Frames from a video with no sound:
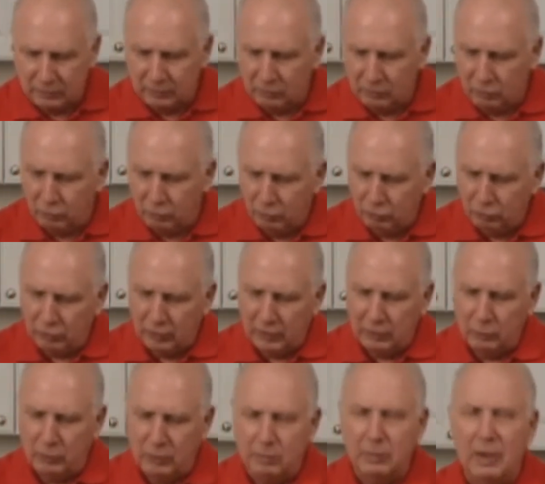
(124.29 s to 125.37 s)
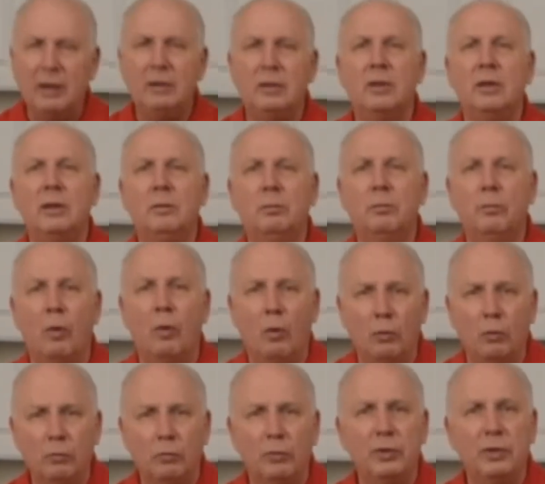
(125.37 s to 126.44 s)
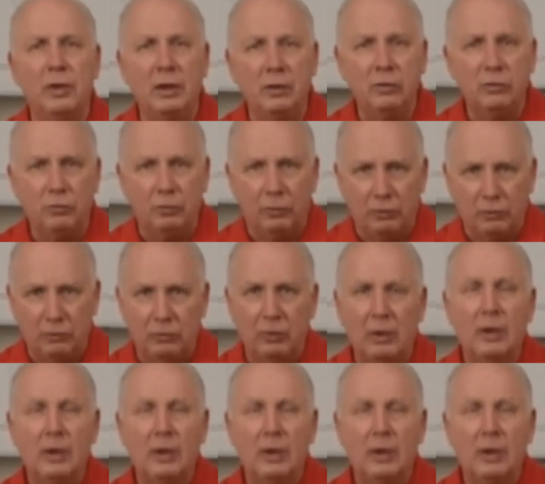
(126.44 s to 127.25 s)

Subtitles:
Usually we make the mold with inserts.